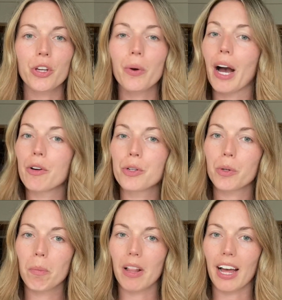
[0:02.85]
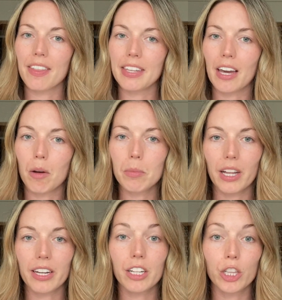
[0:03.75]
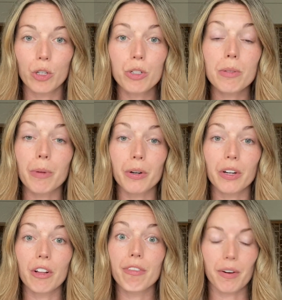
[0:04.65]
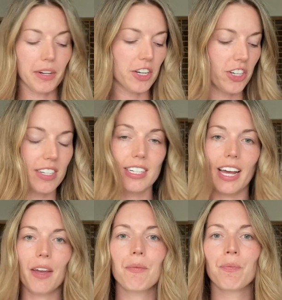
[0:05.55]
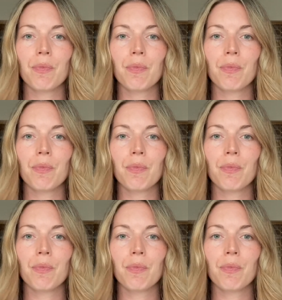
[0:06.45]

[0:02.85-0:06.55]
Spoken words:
you how to apply the Youngblood Loose Mineral Foundation today.